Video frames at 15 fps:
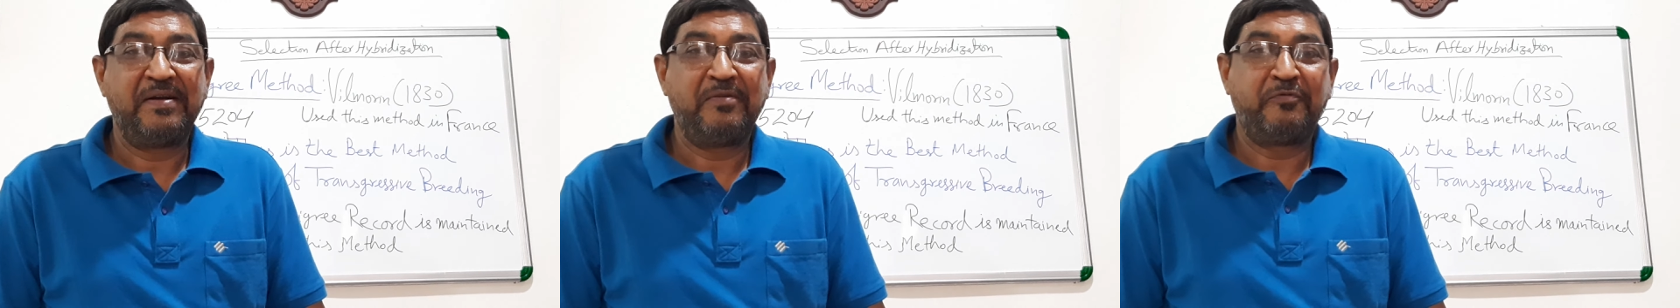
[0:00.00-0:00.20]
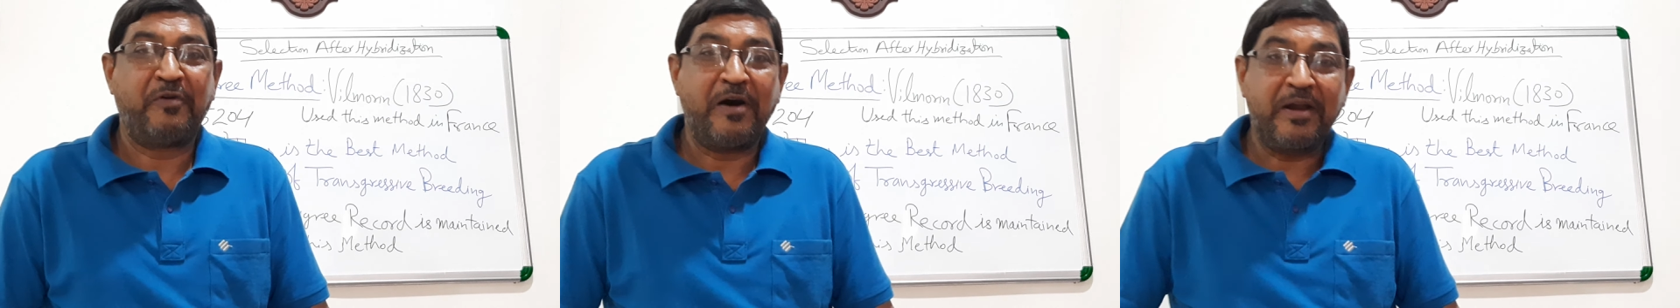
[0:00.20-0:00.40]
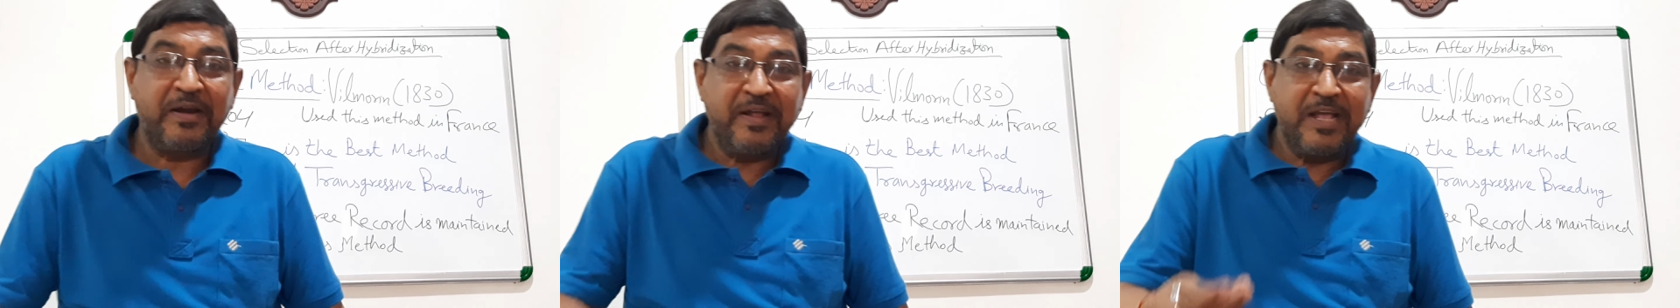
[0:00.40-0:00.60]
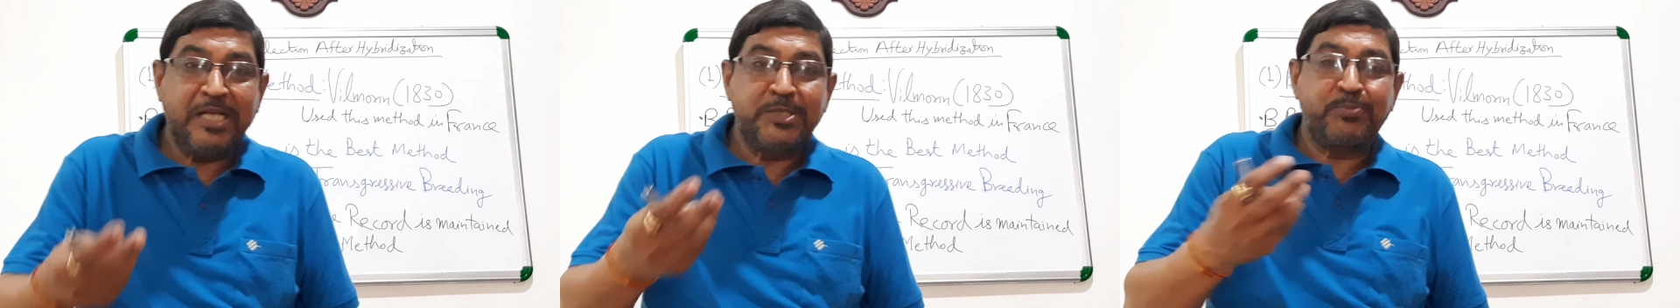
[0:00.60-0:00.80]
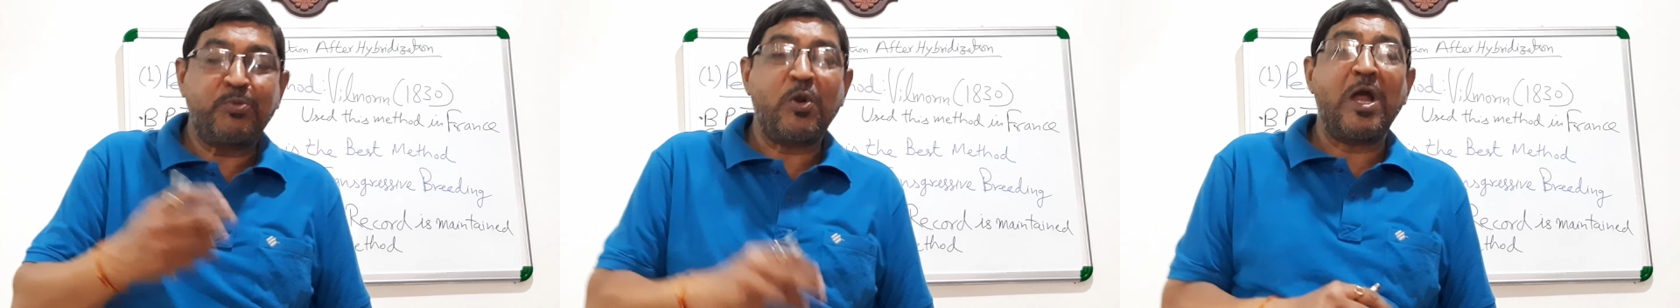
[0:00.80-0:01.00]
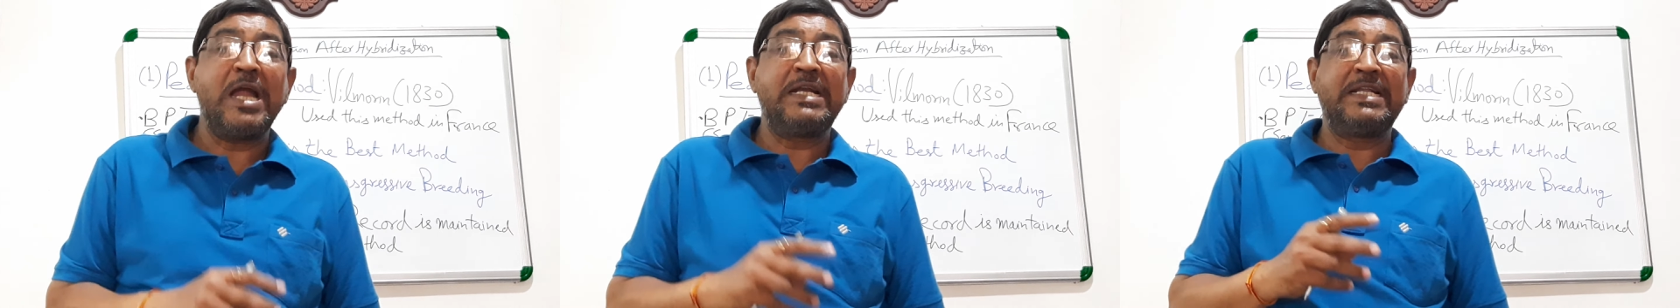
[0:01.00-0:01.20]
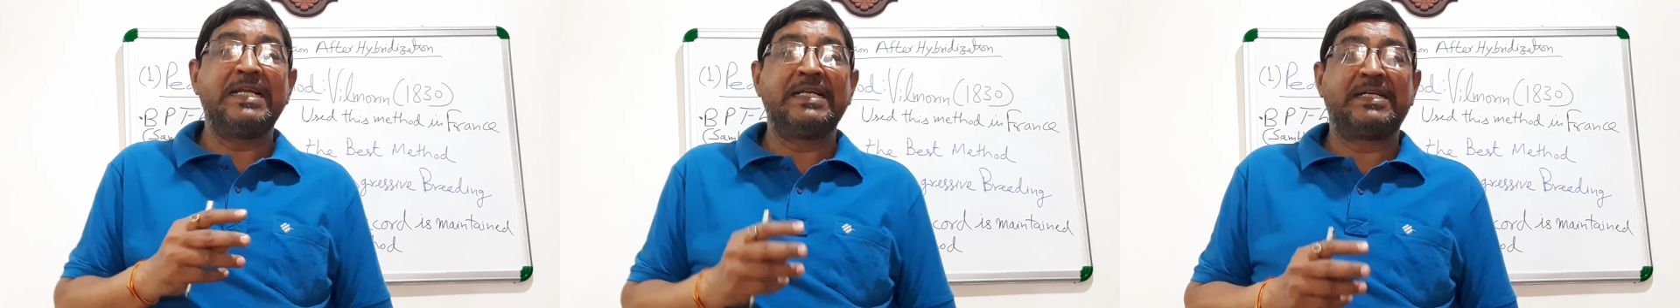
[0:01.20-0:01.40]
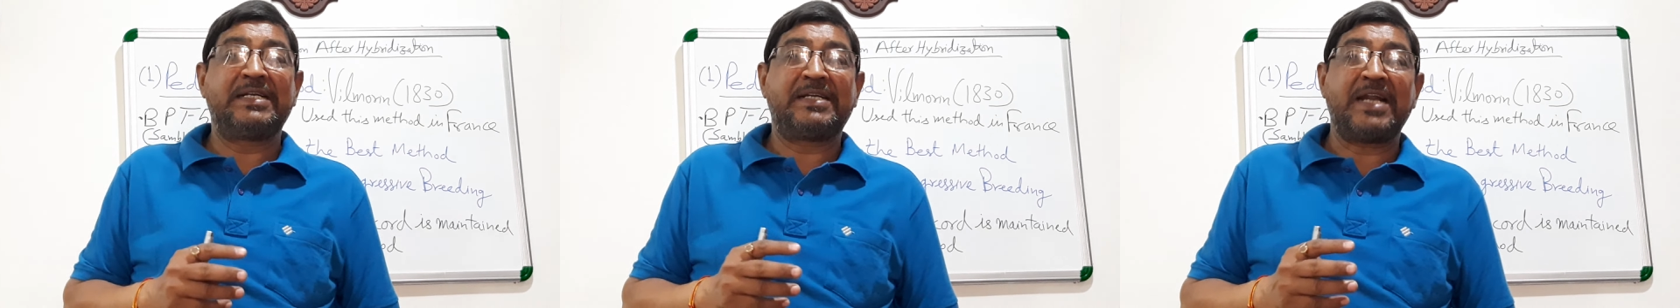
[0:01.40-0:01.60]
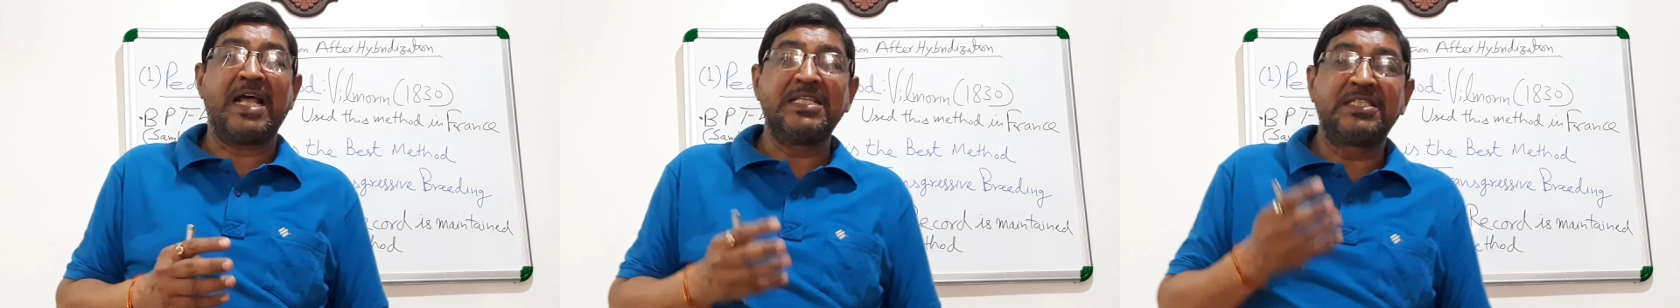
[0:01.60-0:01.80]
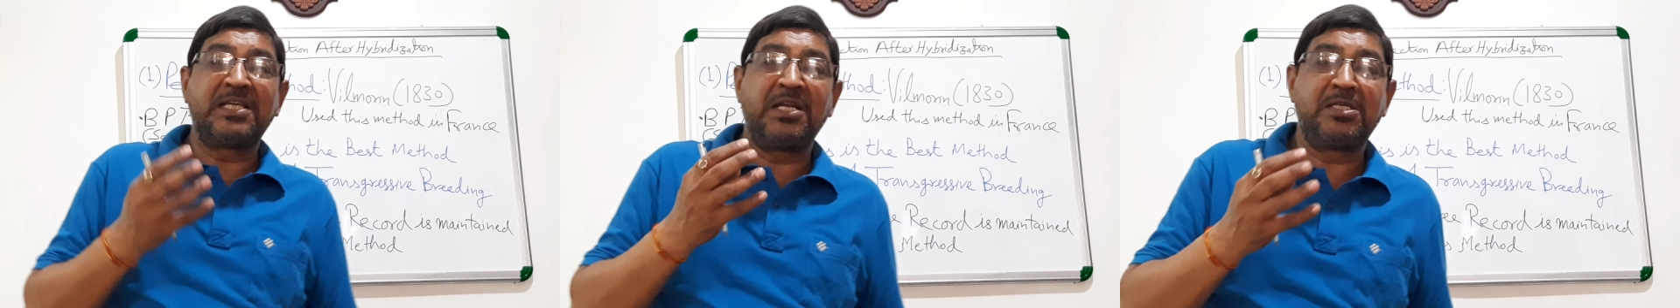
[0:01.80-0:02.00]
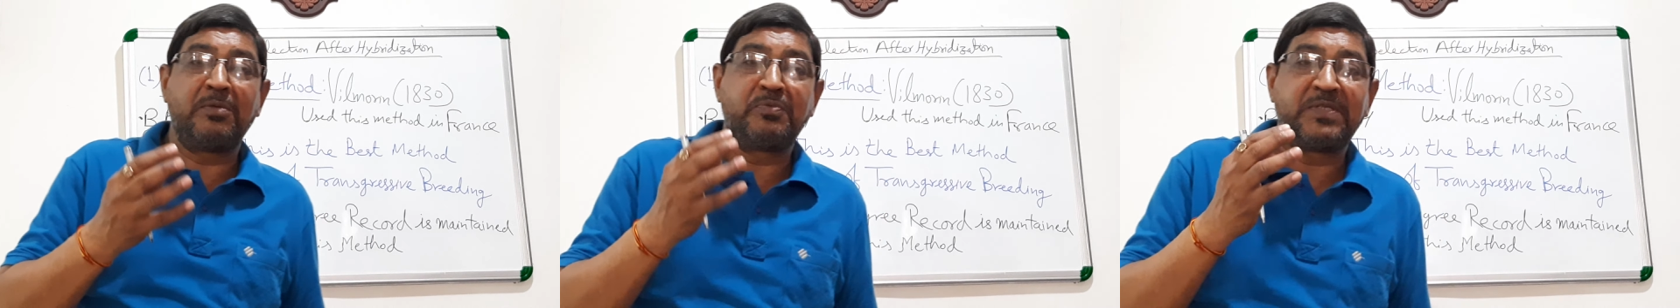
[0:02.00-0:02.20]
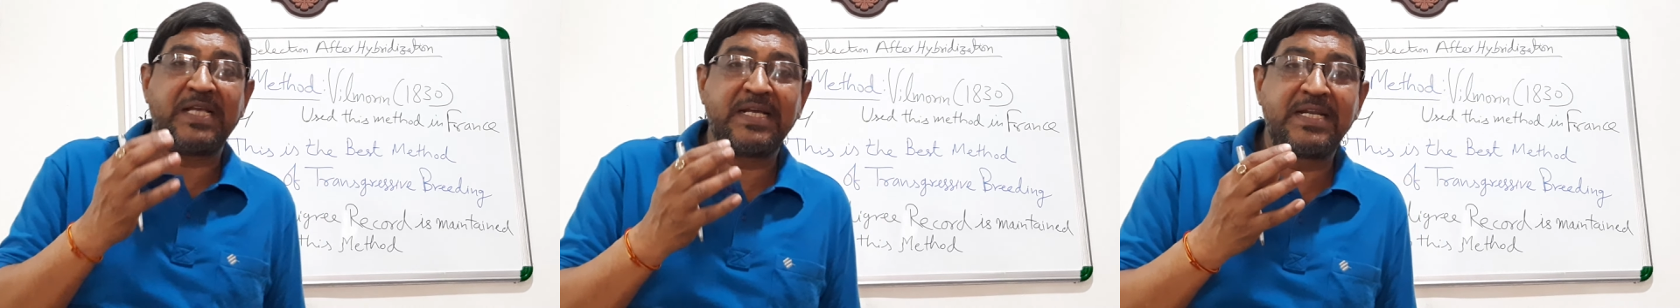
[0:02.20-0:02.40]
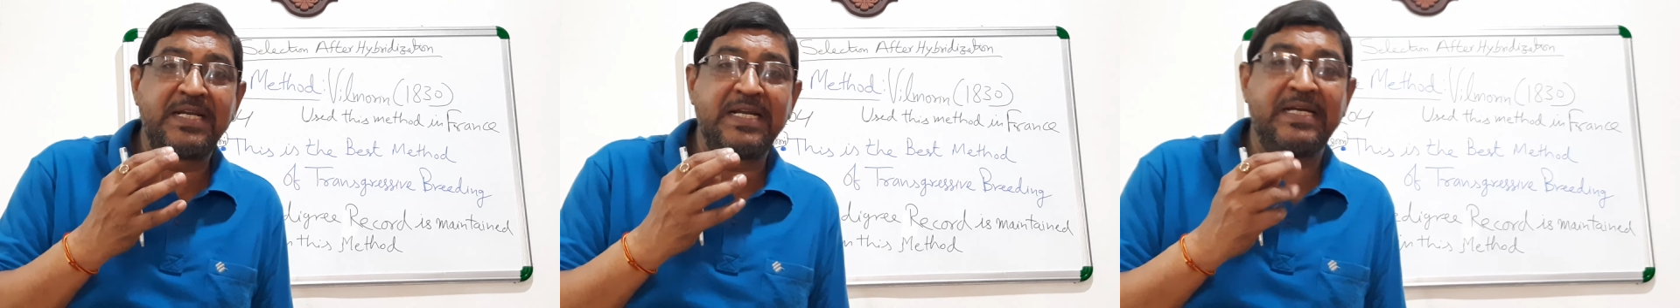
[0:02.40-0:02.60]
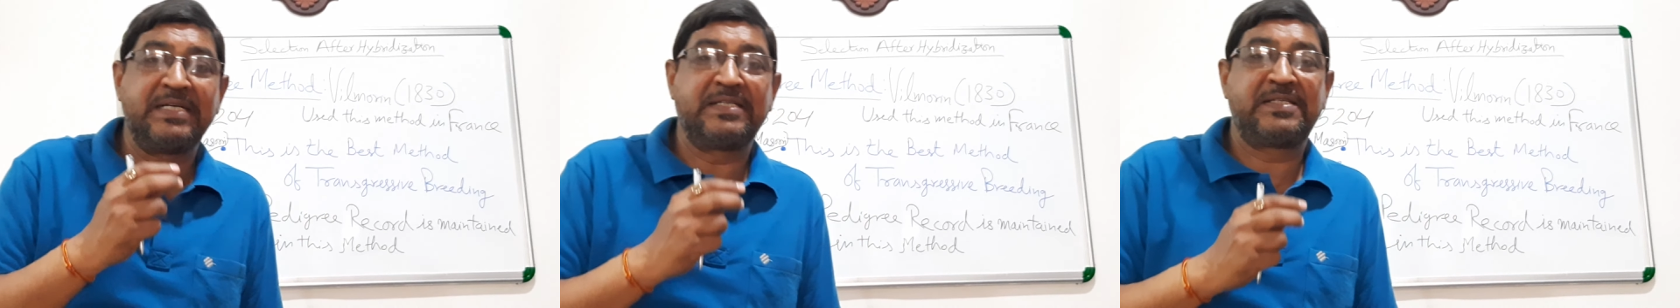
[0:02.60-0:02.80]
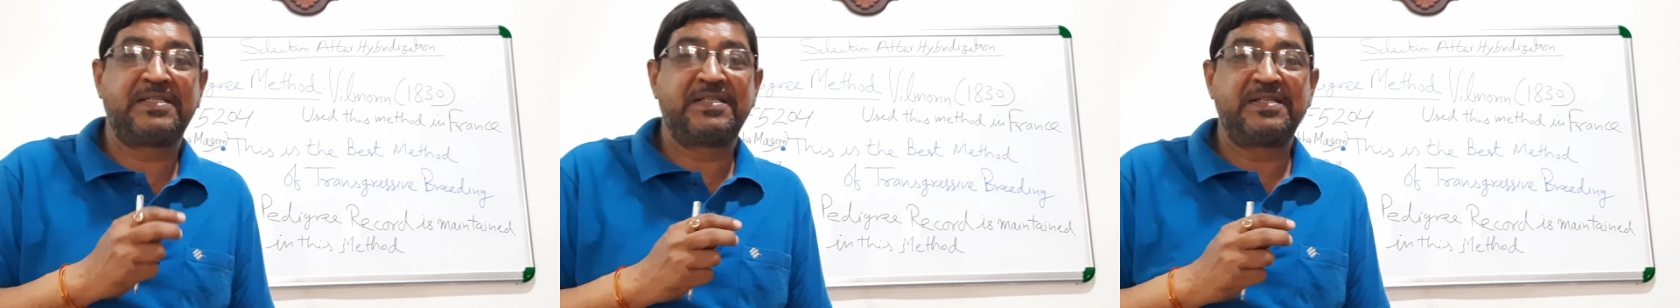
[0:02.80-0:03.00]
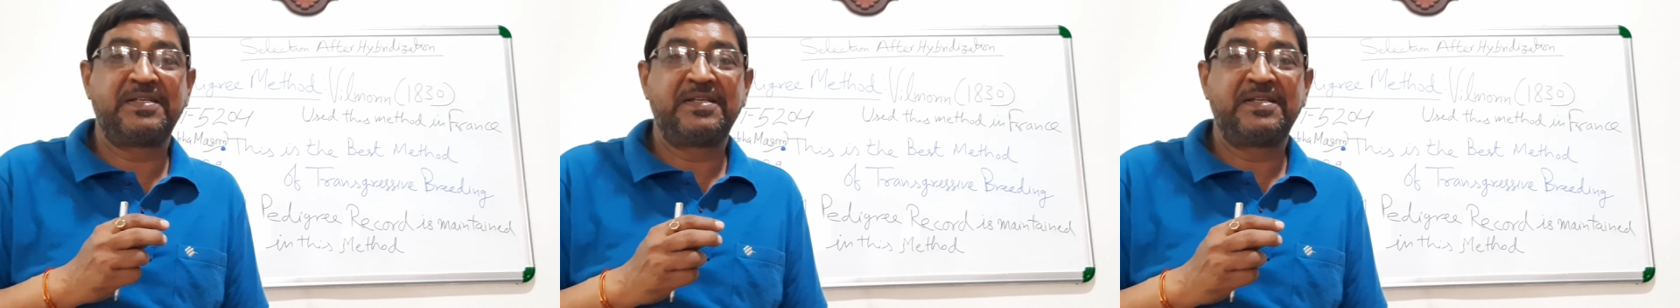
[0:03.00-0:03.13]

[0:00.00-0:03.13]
for exploiting transgressive segregants,